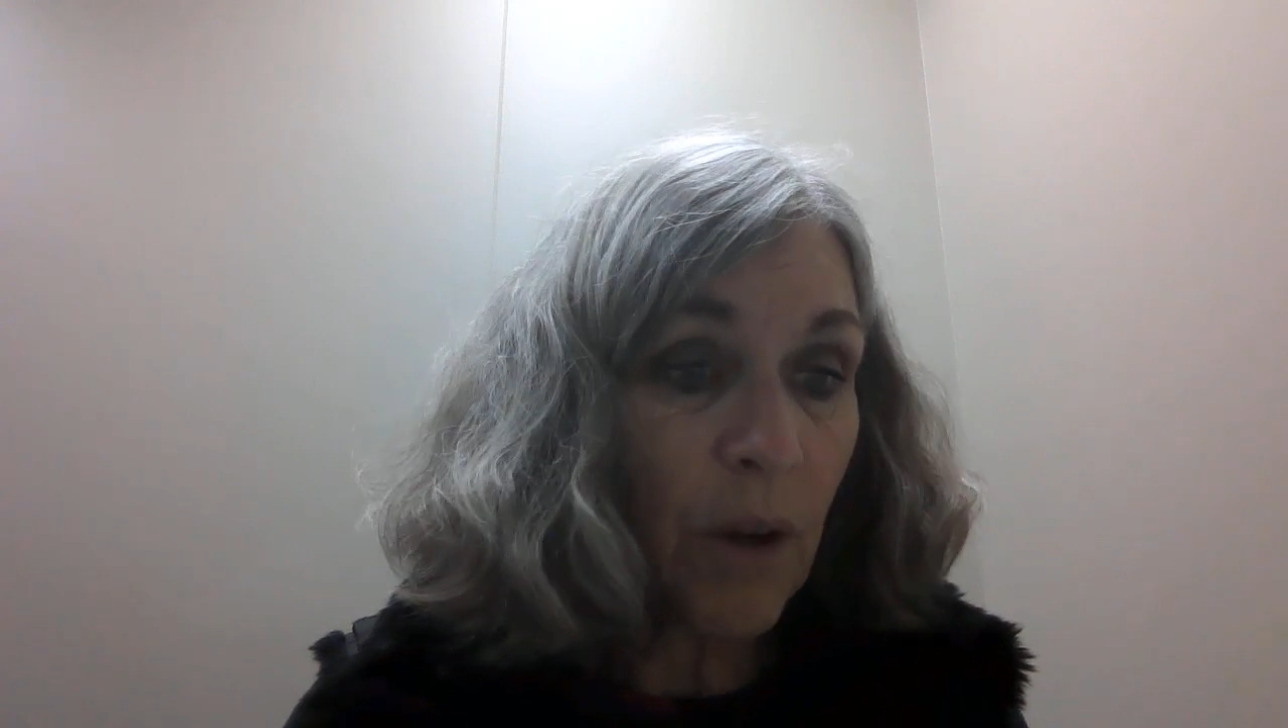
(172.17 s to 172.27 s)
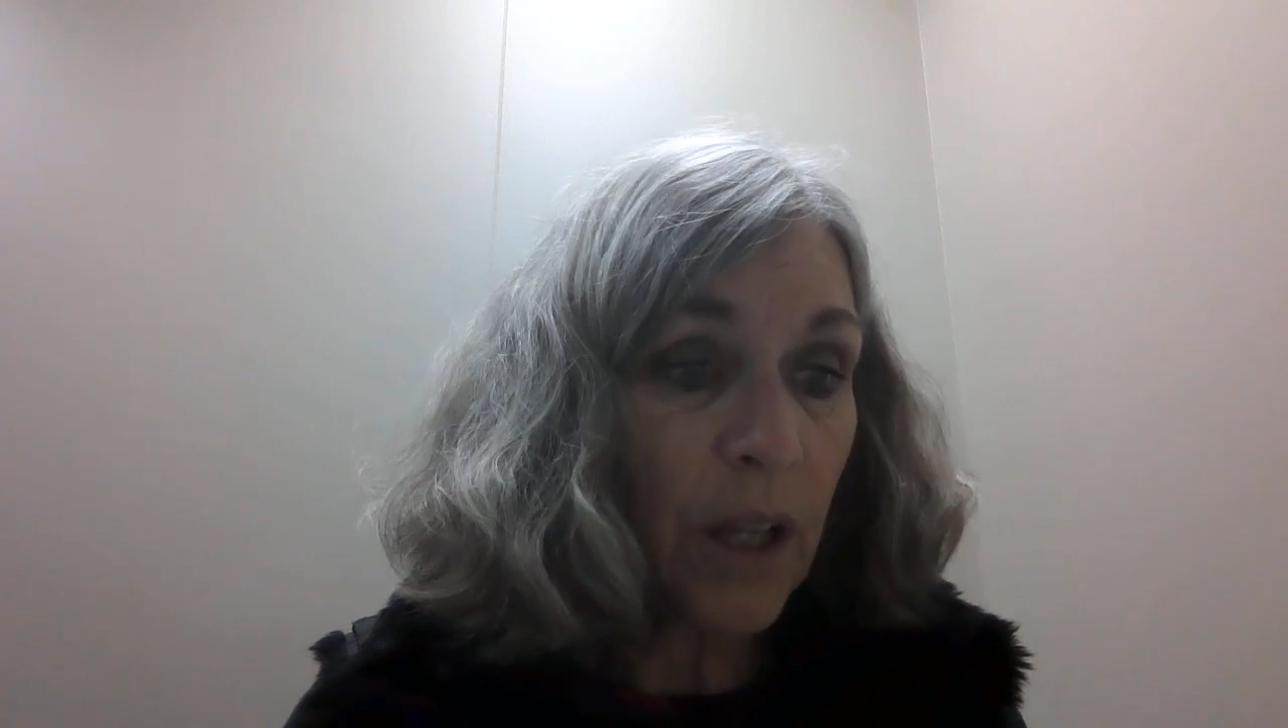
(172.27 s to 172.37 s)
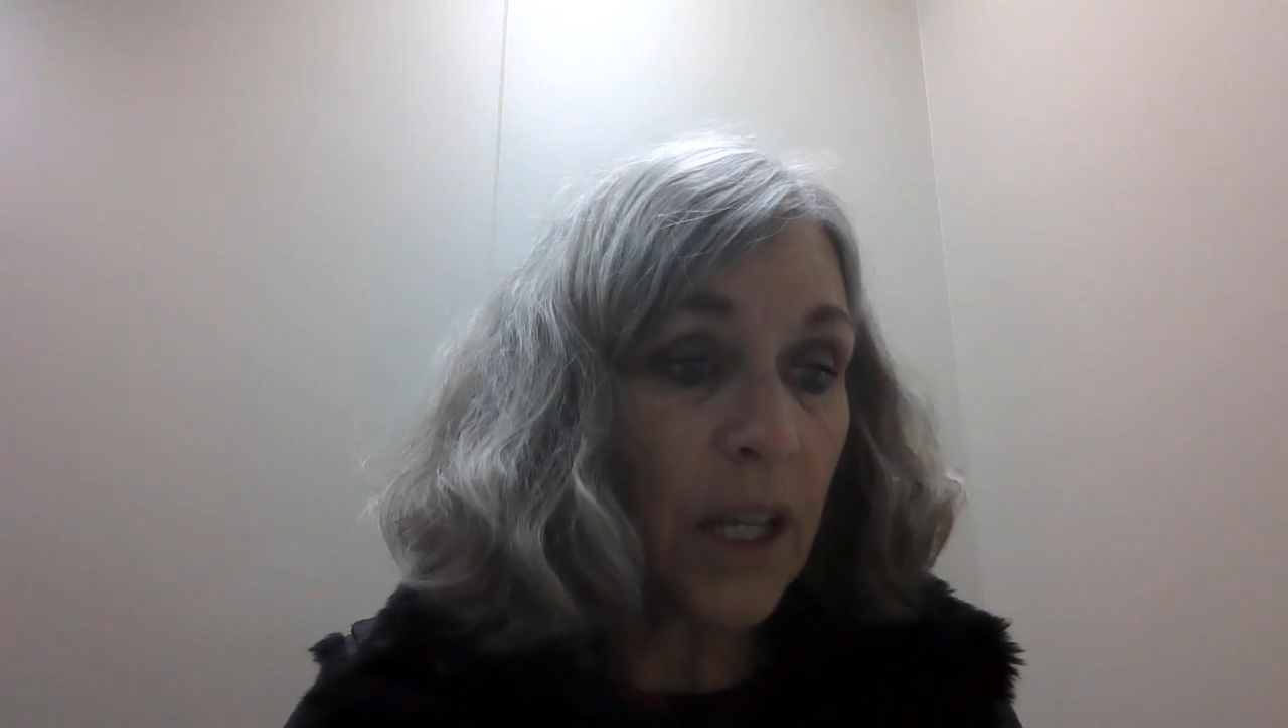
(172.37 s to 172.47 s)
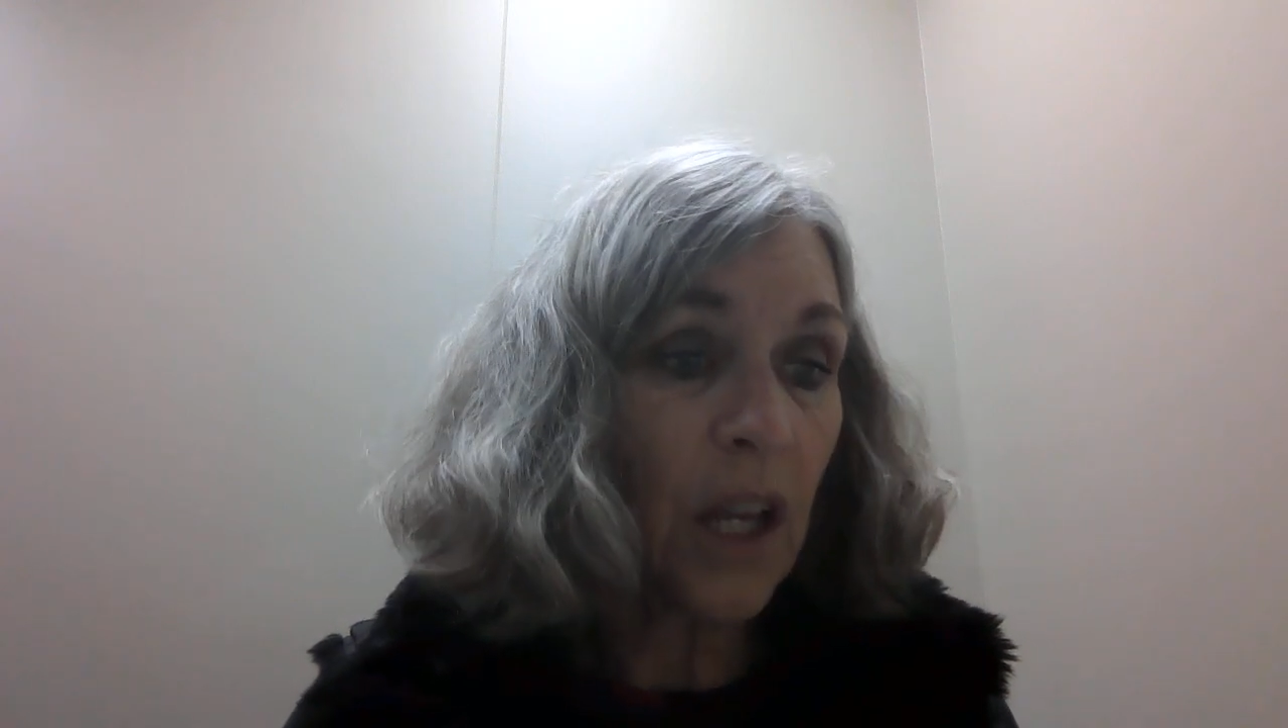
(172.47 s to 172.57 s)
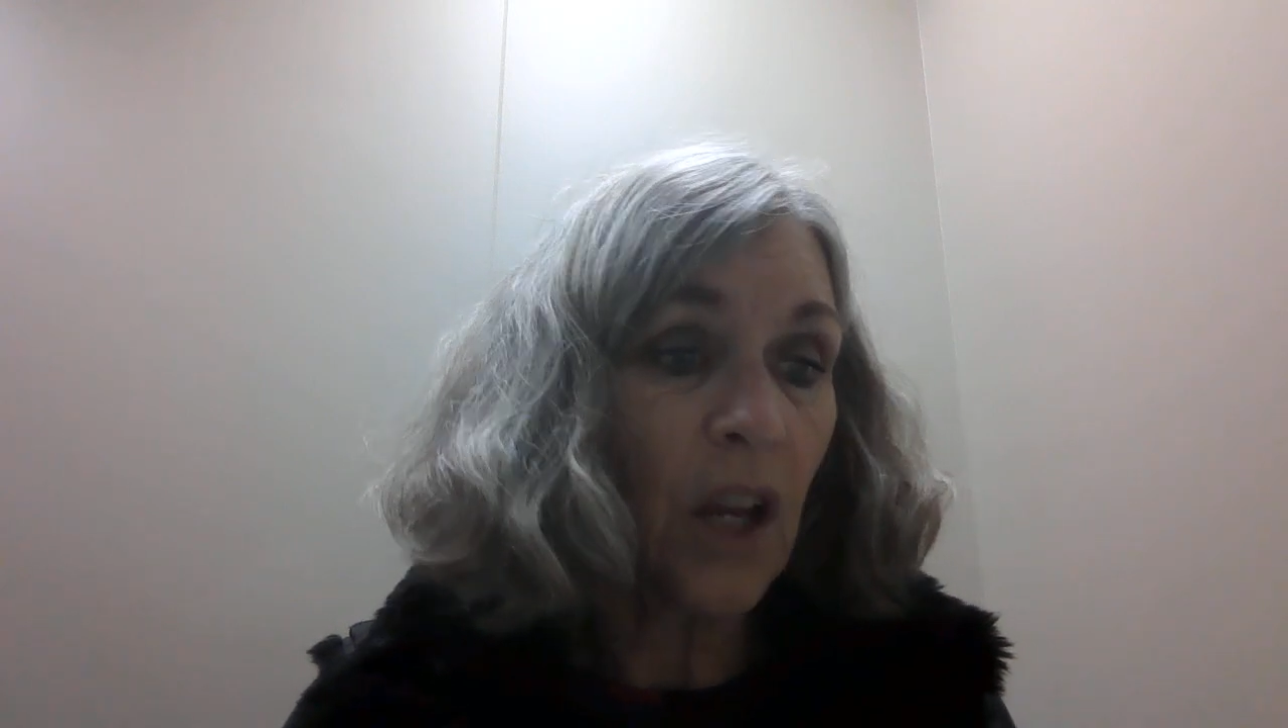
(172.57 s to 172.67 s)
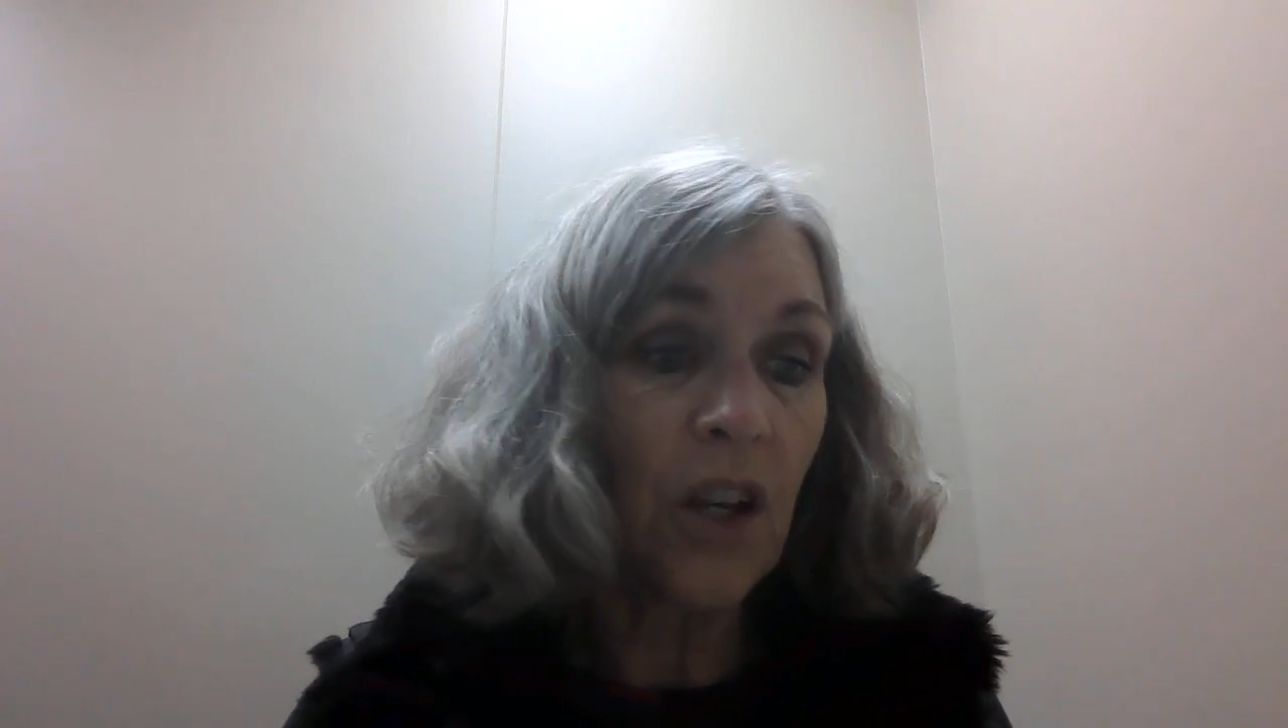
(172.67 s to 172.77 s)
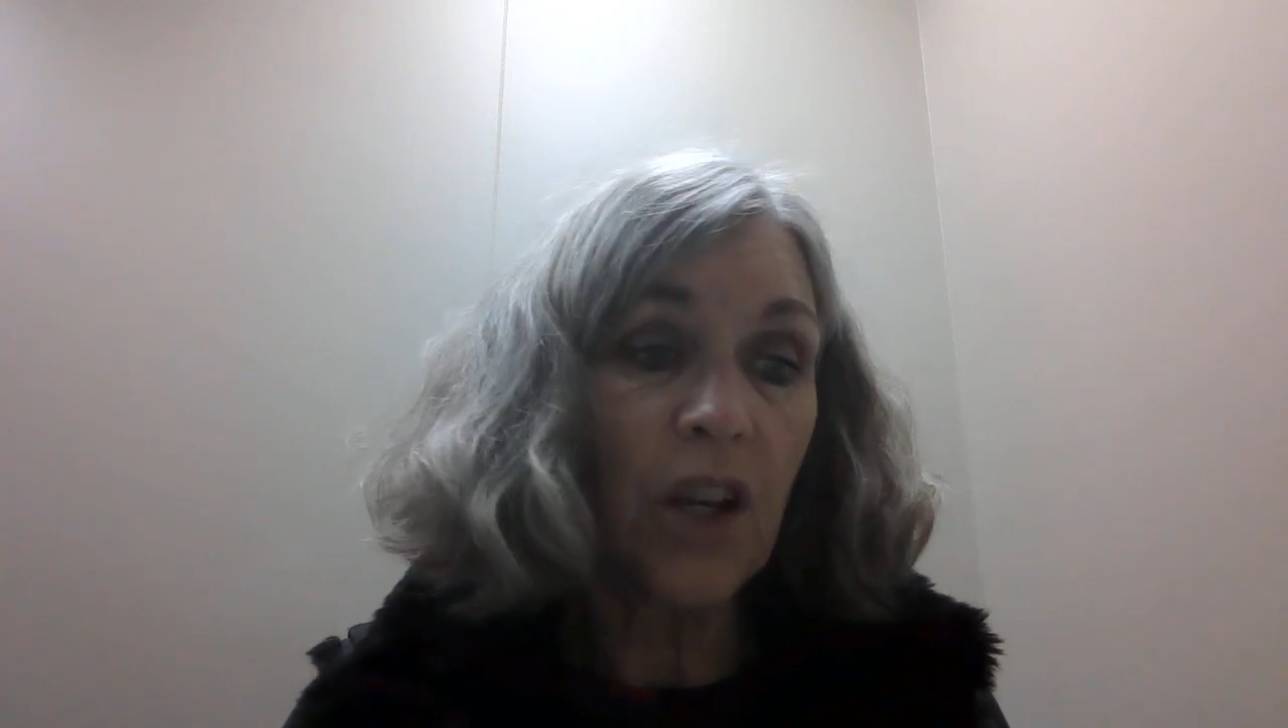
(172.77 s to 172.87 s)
quickly.